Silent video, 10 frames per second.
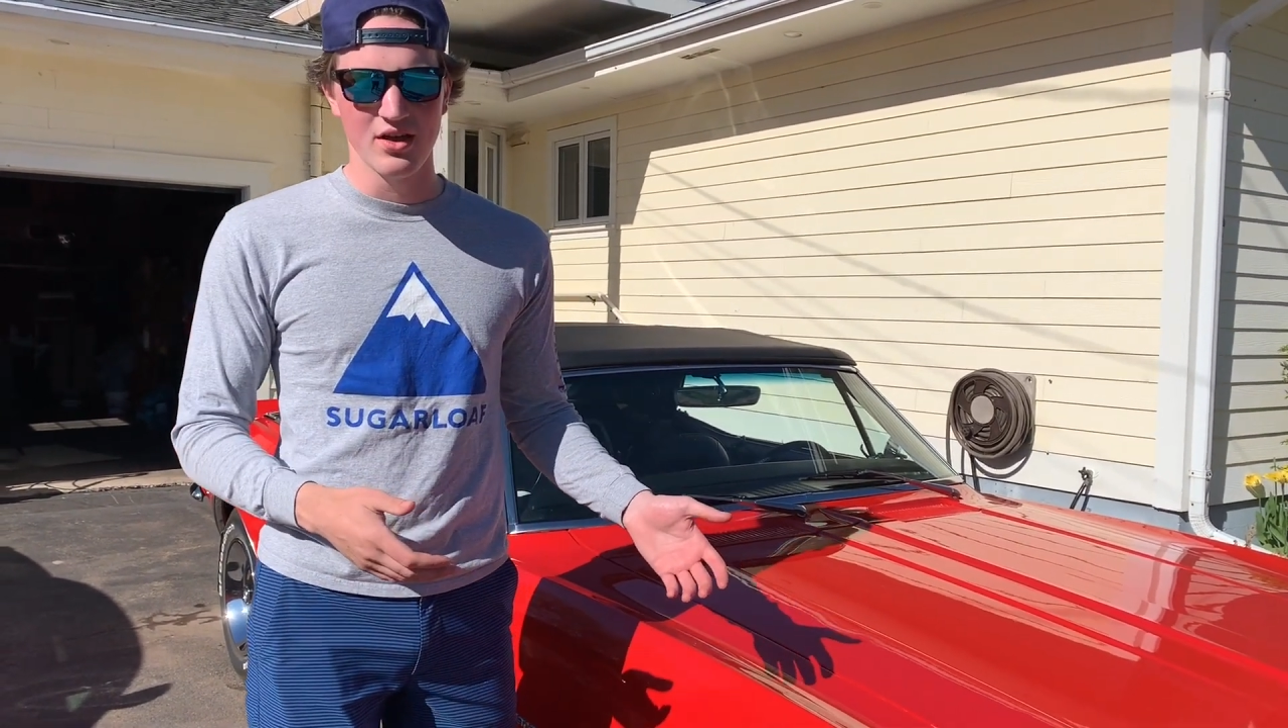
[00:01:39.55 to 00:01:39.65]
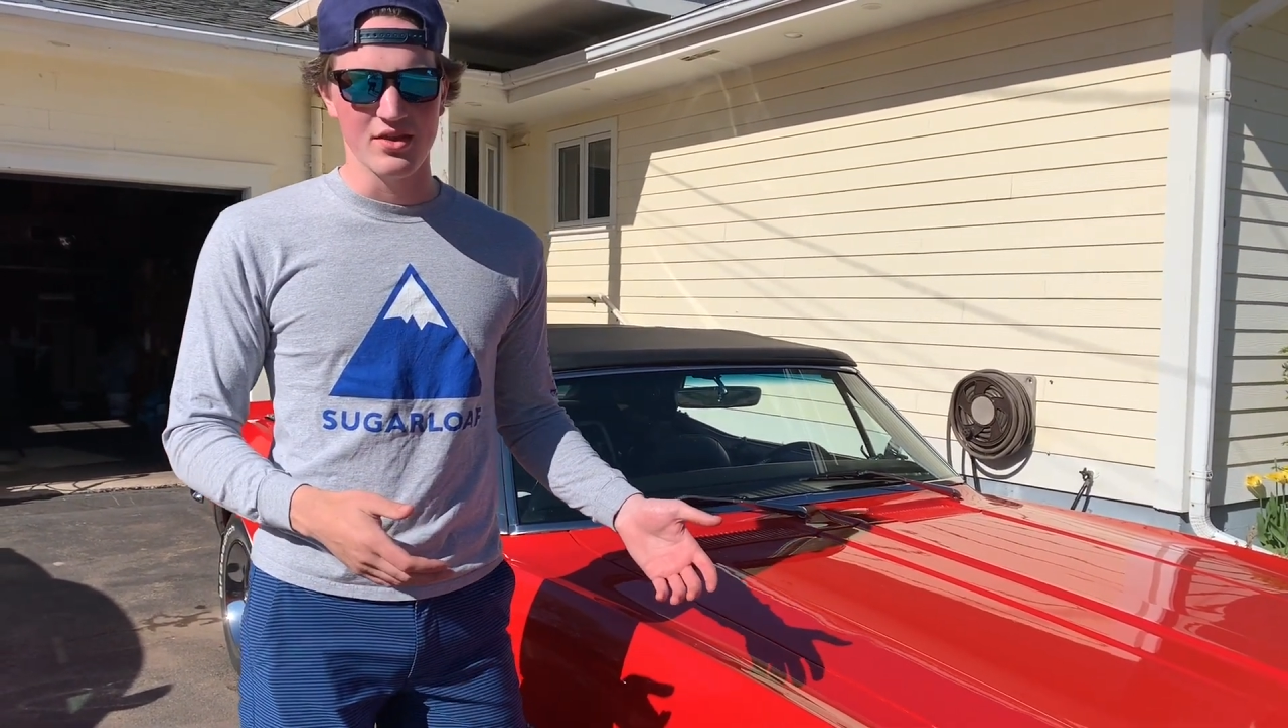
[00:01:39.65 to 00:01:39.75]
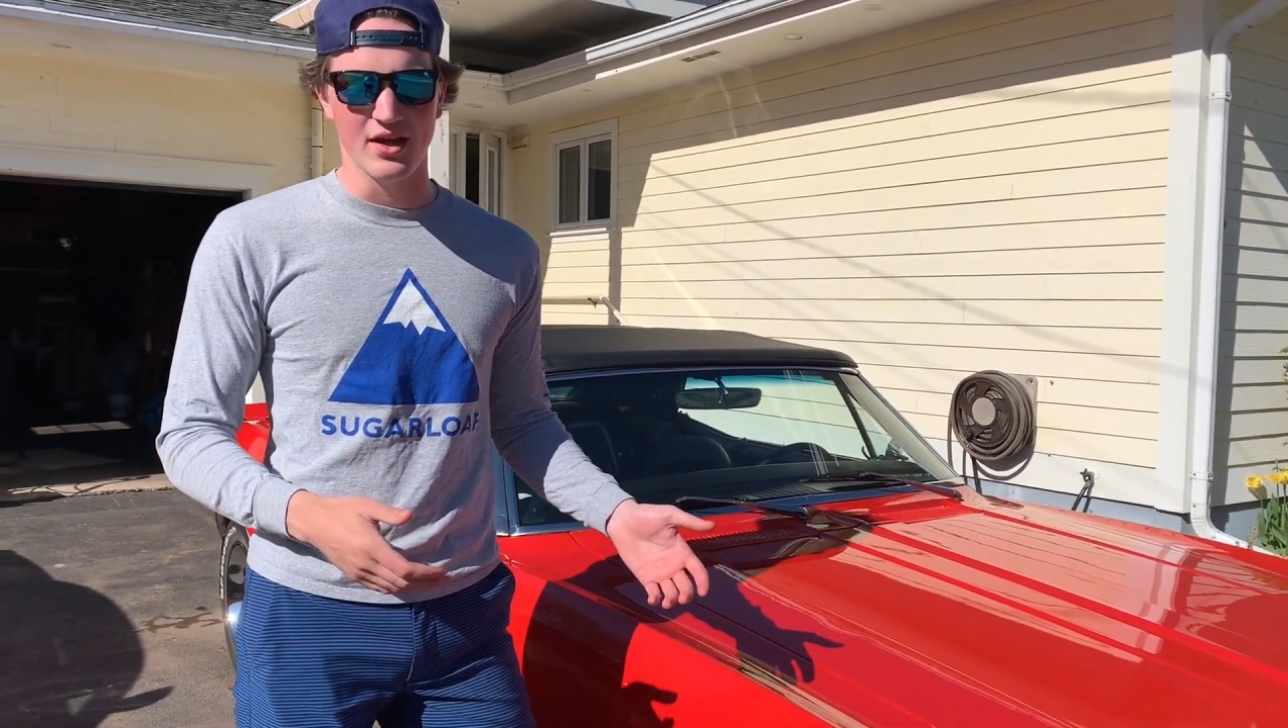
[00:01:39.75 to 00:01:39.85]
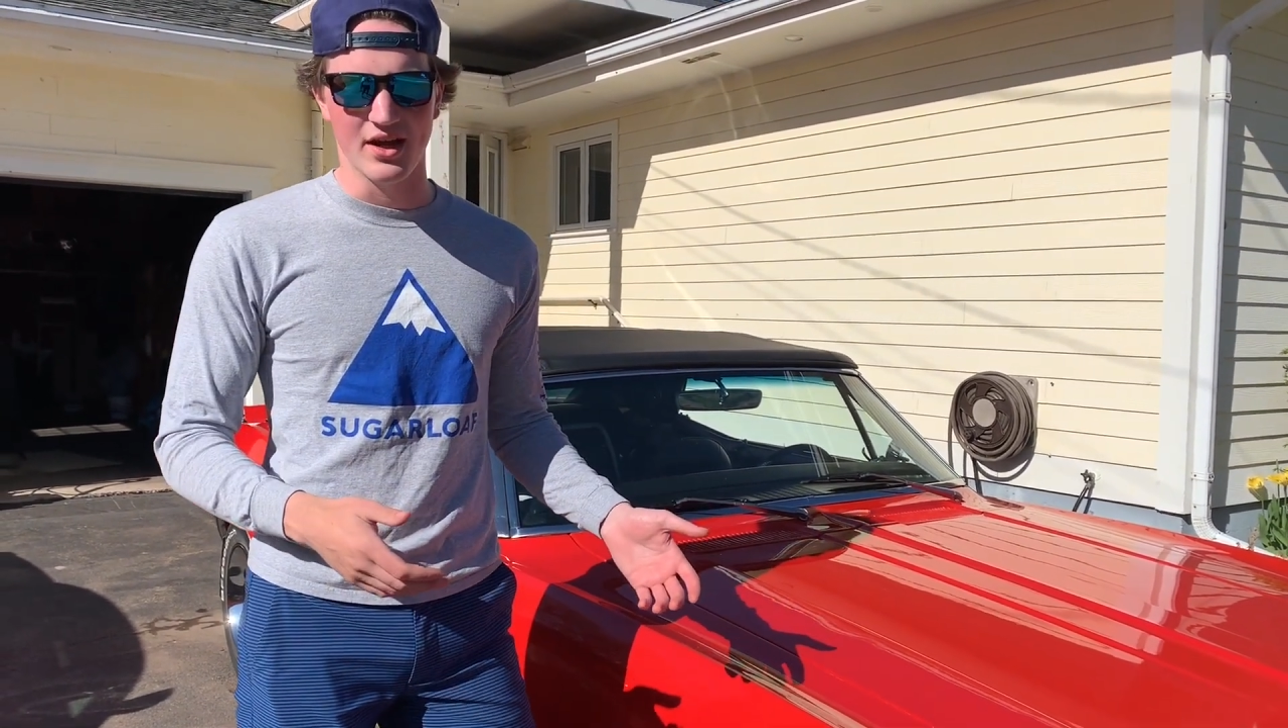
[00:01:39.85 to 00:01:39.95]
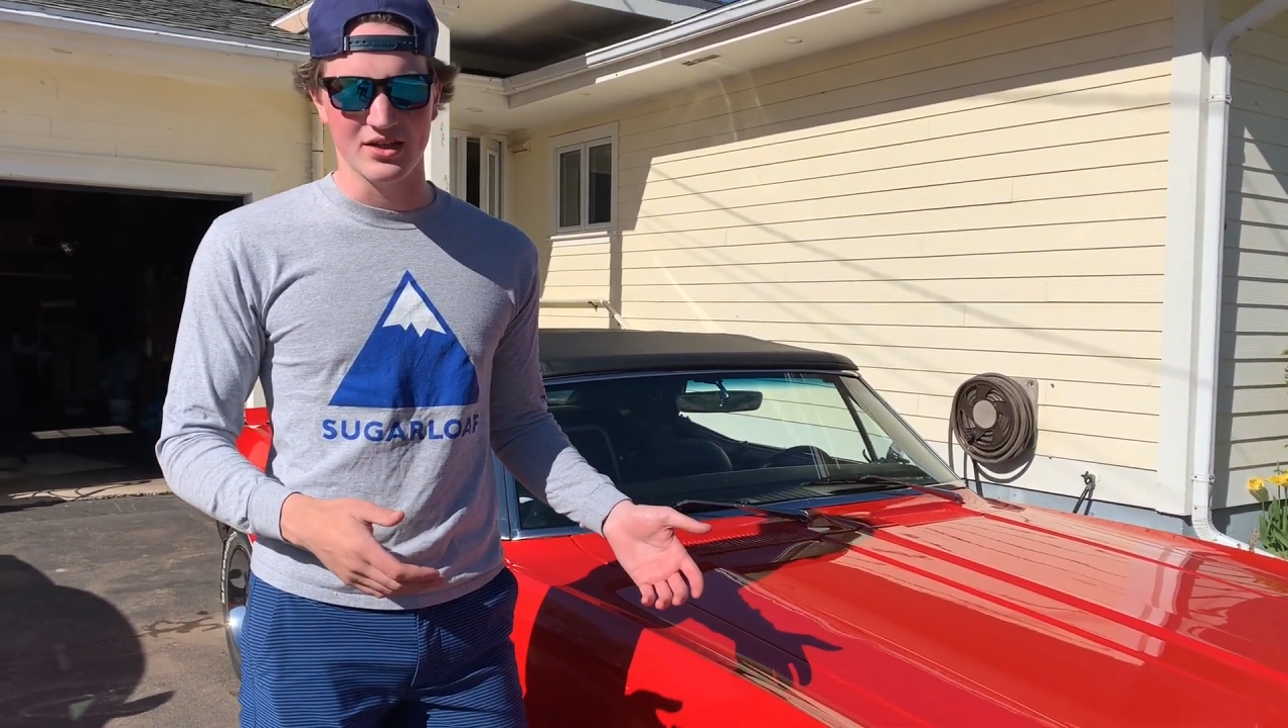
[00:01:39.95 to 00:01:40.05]

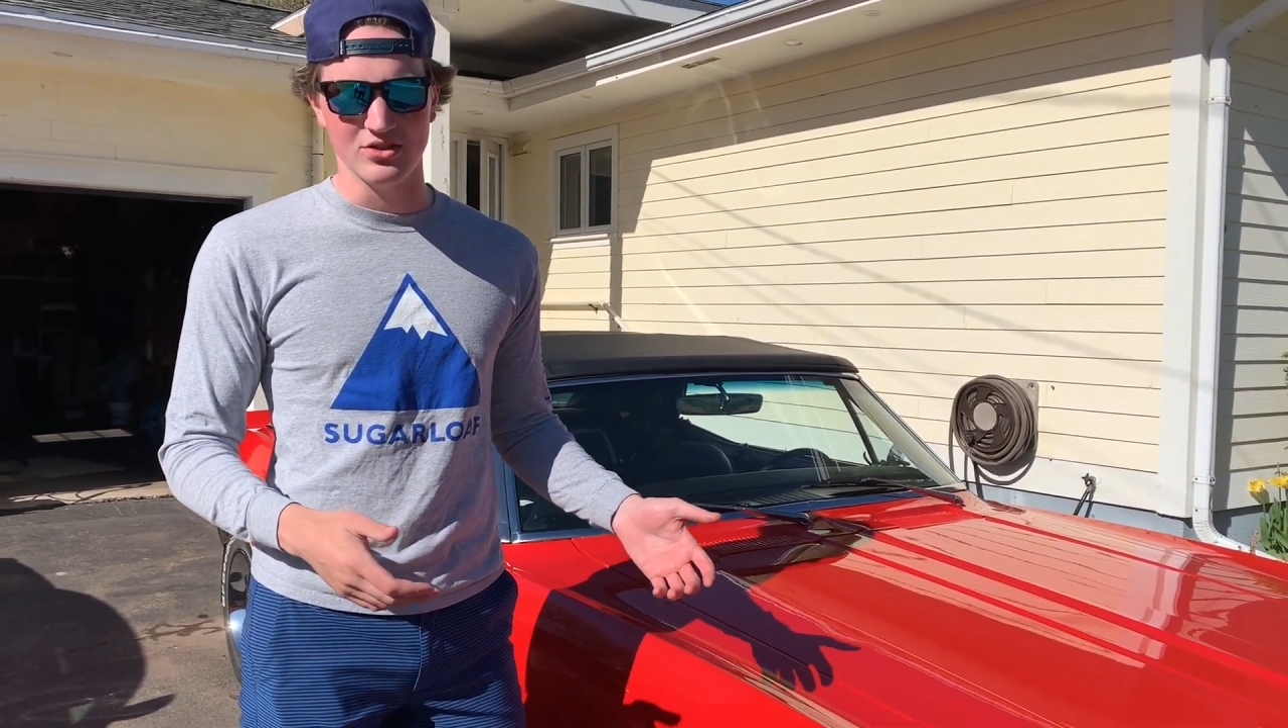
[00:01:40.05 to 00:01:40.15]
then I could